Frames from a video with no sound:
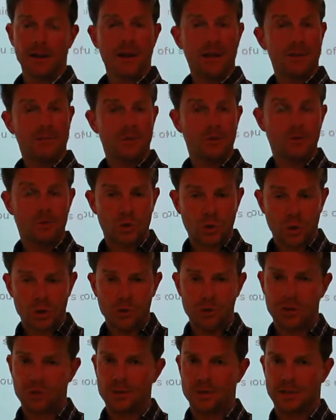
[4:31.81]
If you
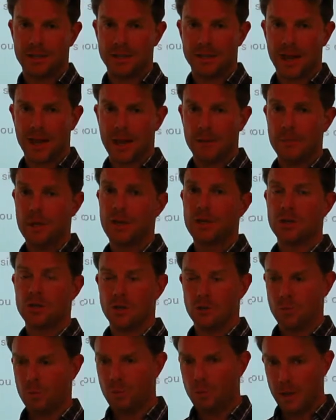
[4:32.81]
don't use the name,
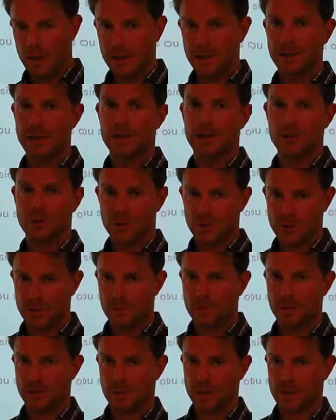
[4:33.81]
you will lose a
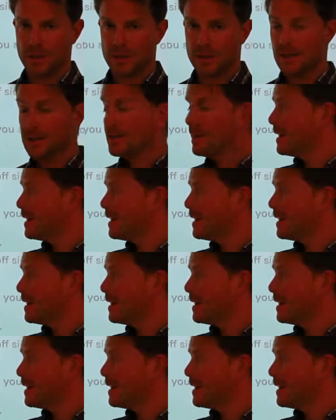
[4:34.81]
point.